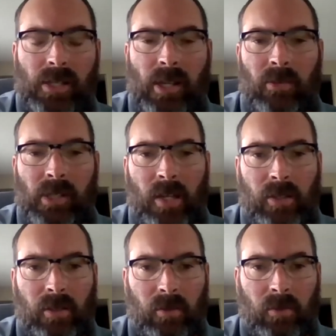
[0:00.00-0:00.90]
because I was
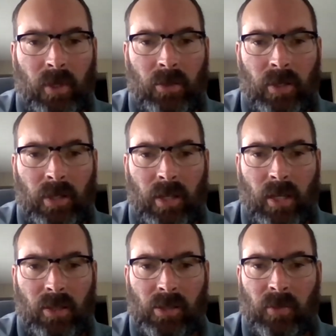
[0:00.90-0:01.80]
actually wondering
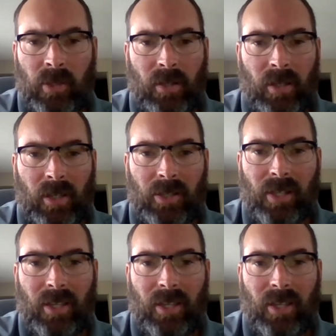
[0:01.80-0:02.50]
that just with our kids